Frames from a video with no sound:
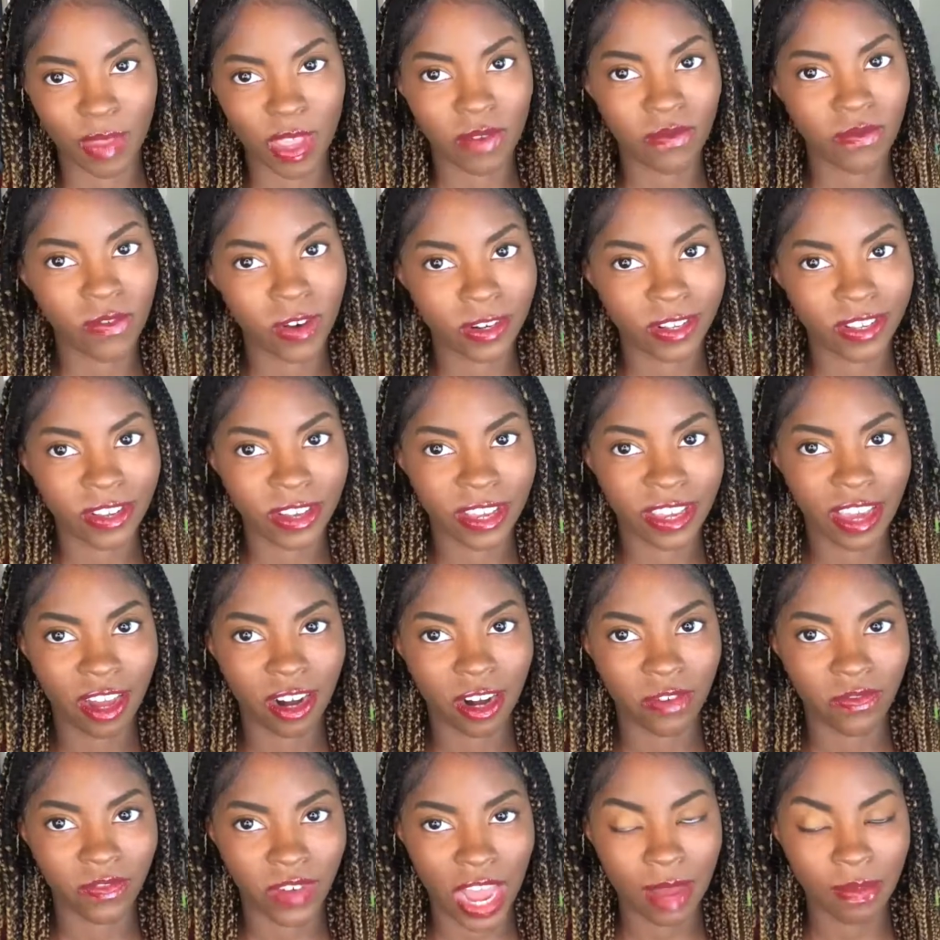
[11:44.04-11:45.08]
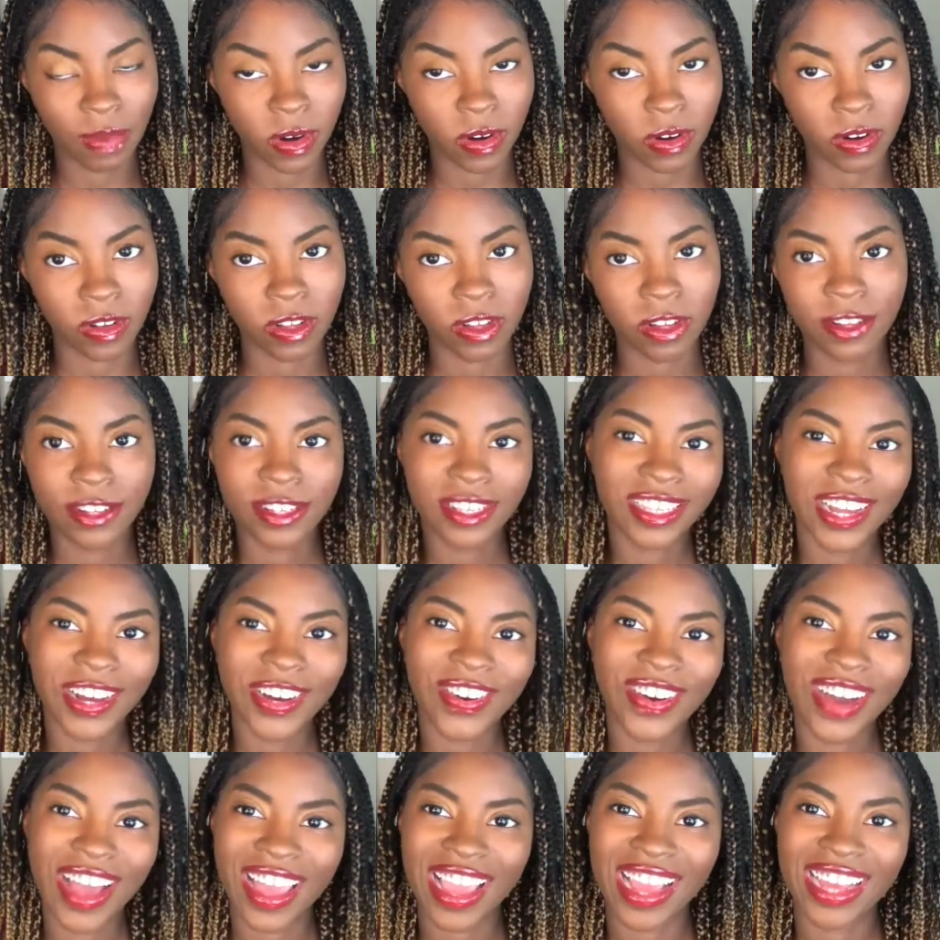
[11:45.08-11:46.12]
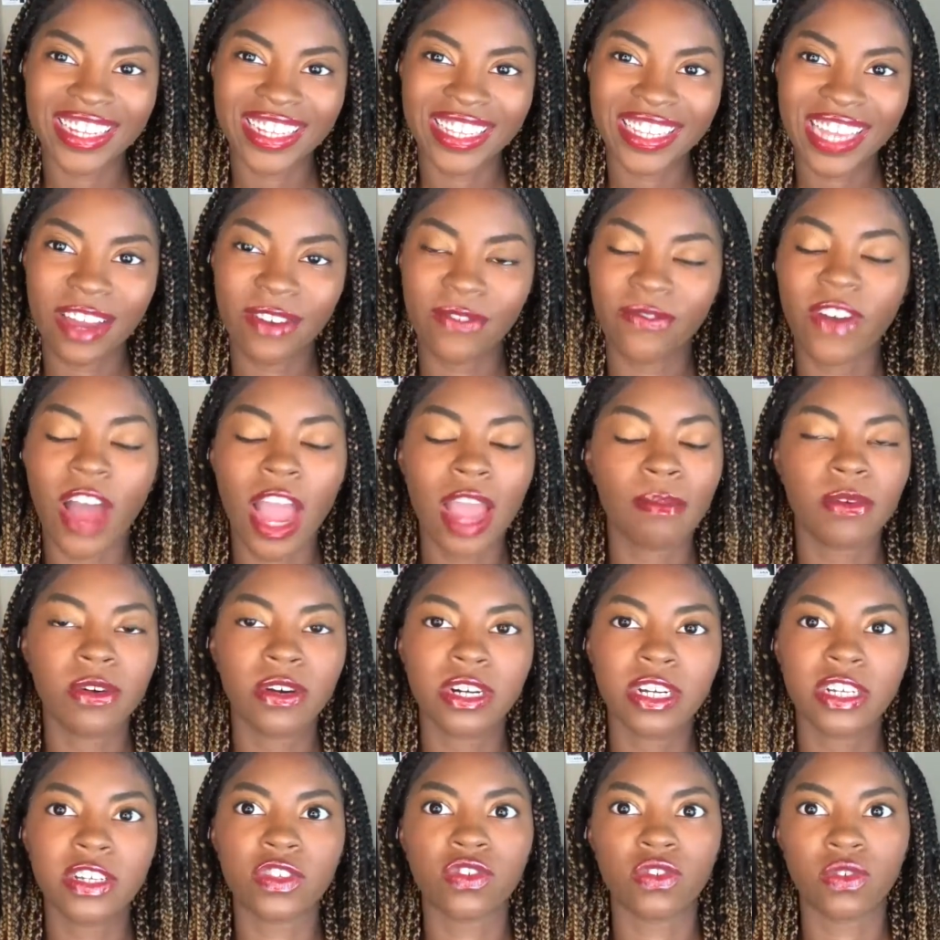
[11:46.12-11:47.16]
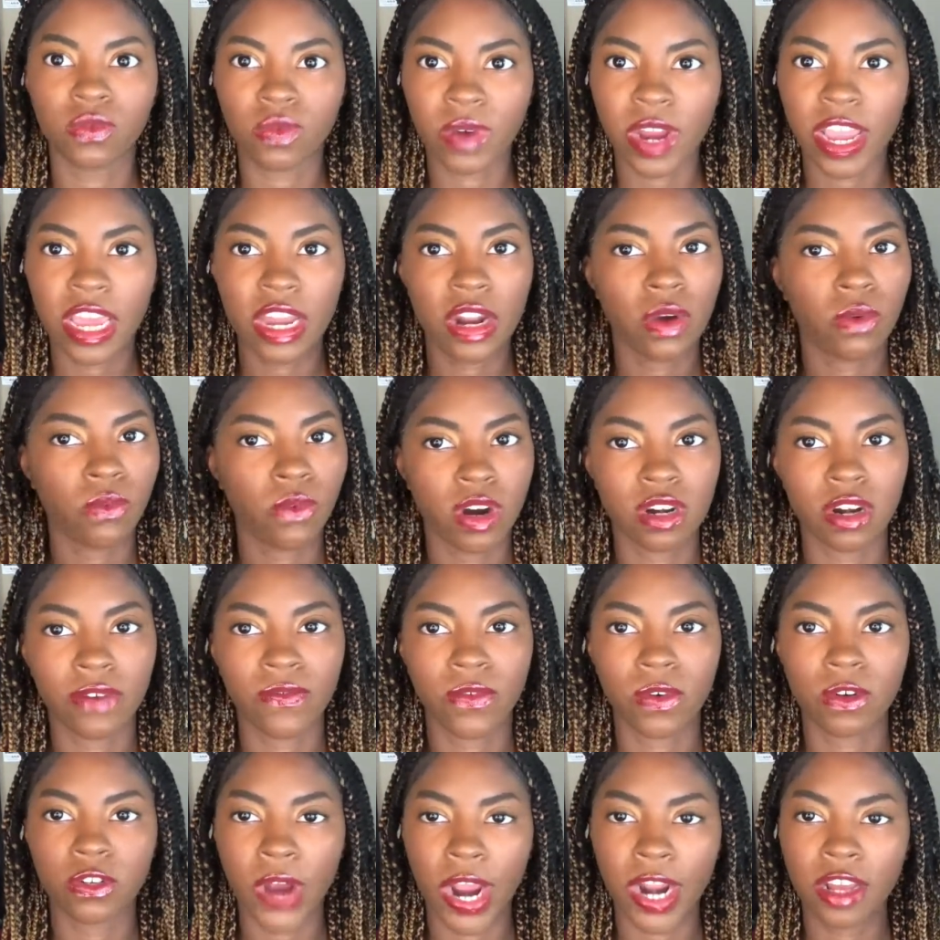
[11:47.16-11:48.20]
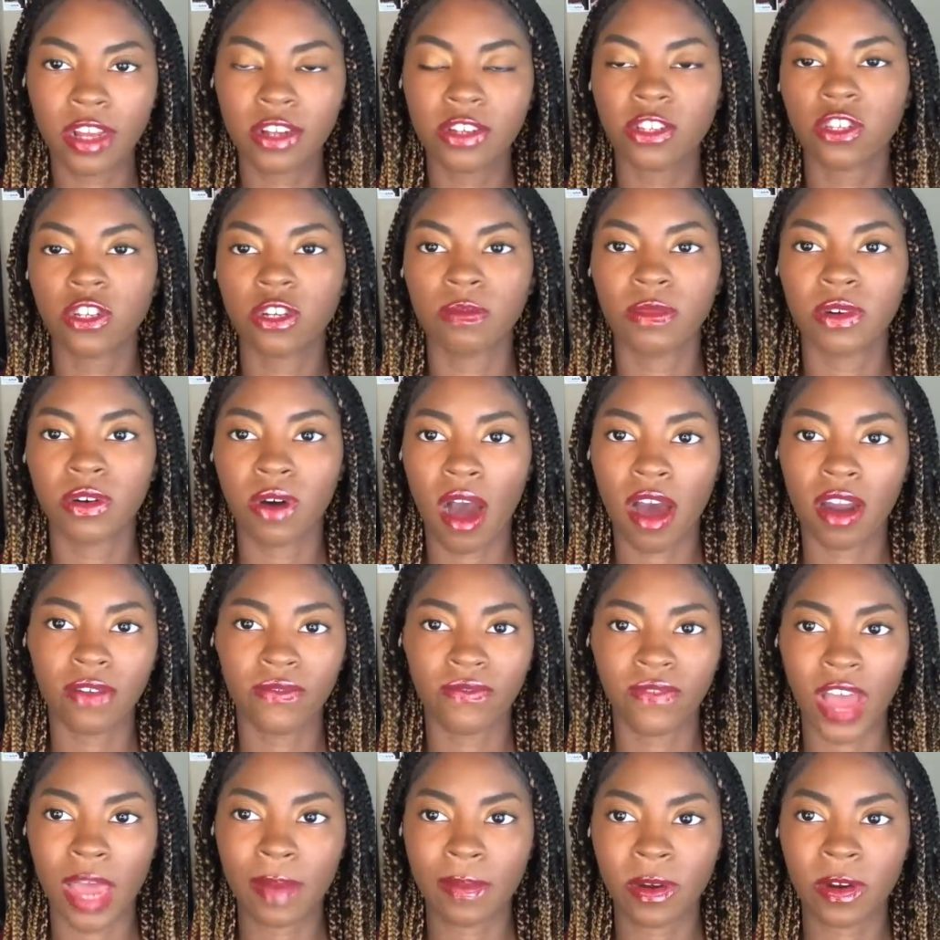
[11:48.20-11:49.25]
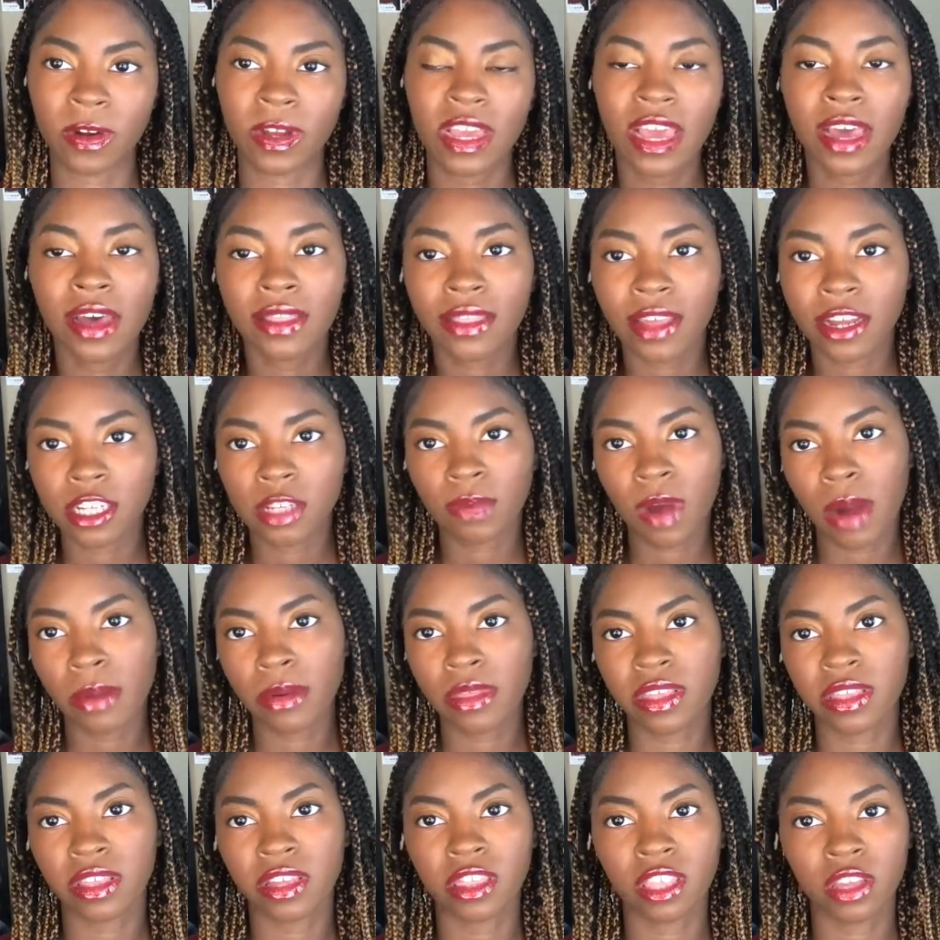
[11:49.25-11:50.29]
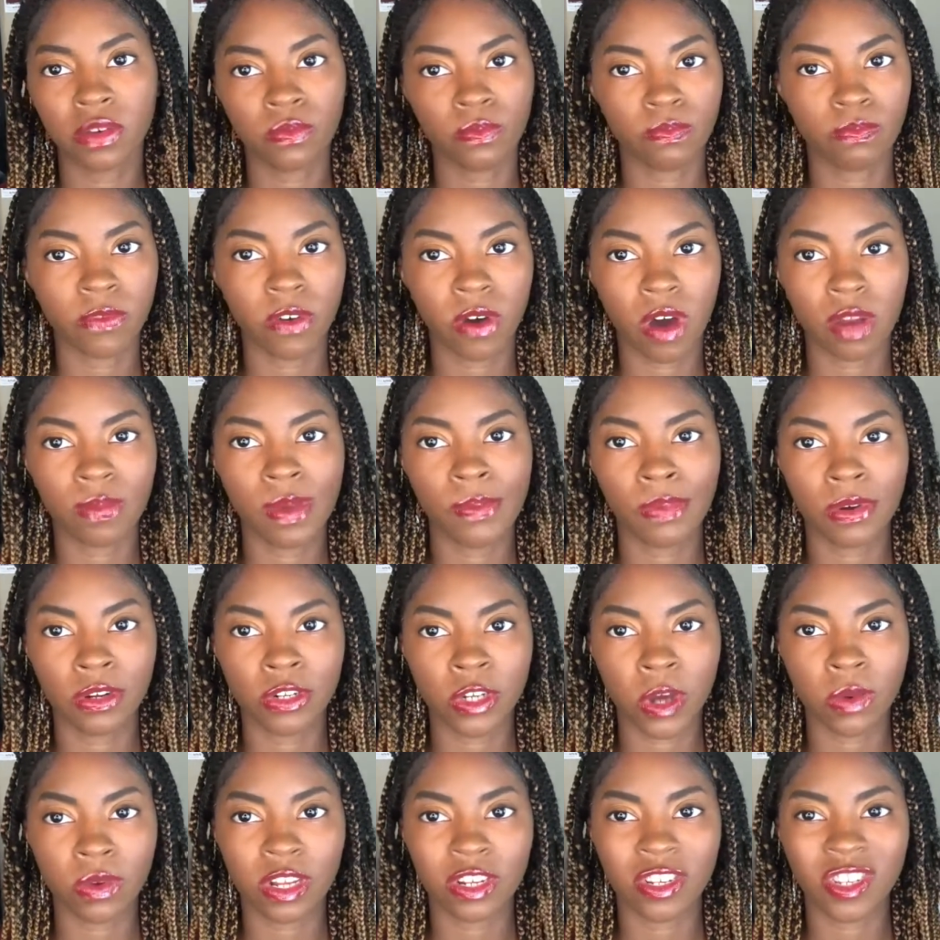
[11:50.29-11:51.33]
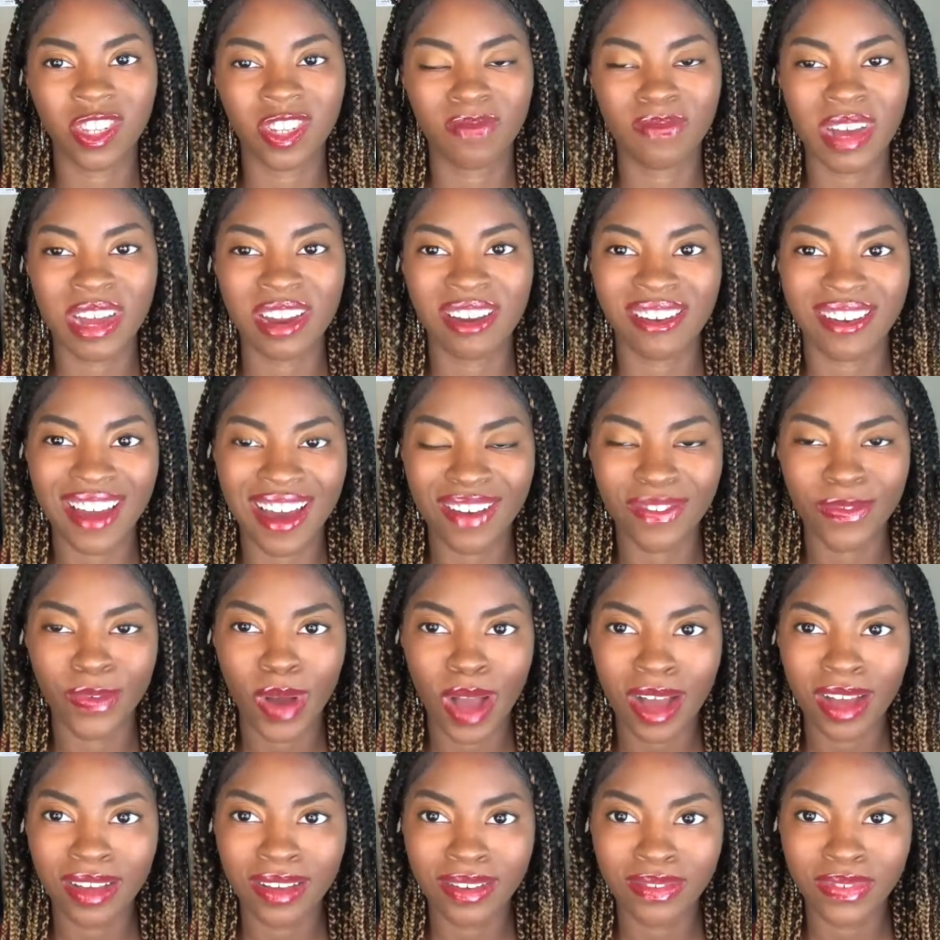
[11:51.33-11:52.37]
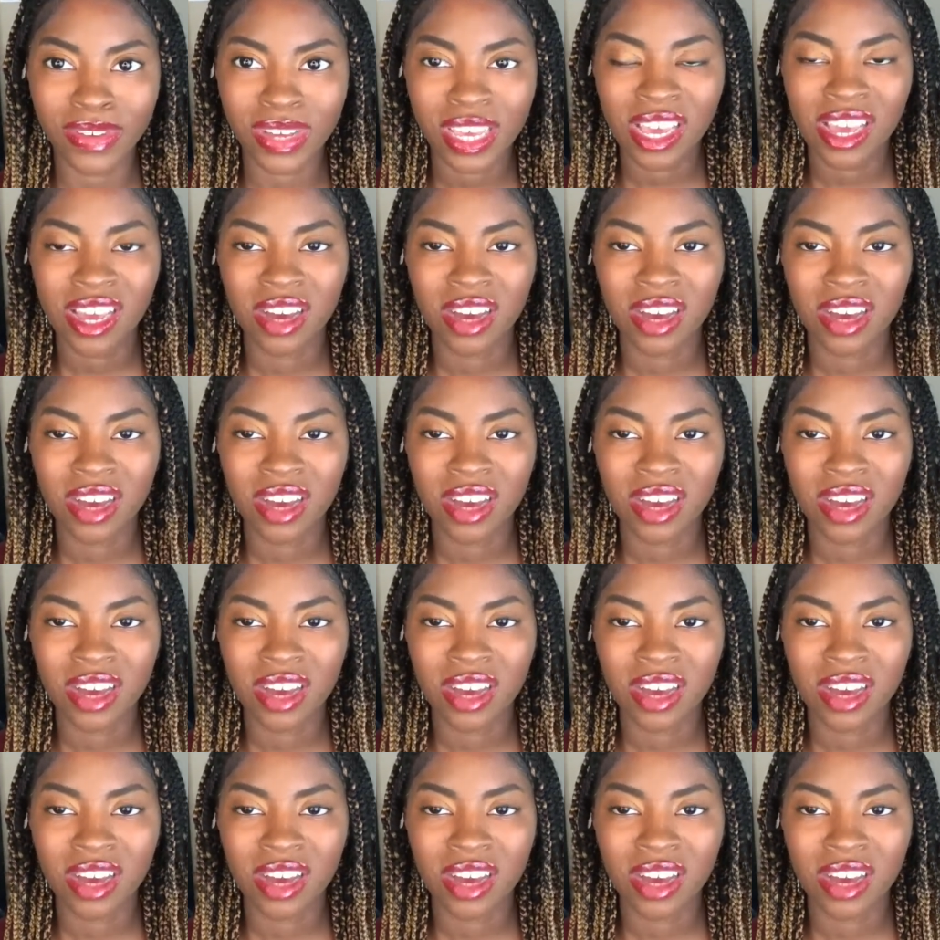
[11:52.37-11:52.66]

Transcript: First, looking at our fiber. So, like I said, fiber is great, wonderful. Try to consume a lot of fiber. That is probably the thing that a lot of people don't consume enough of.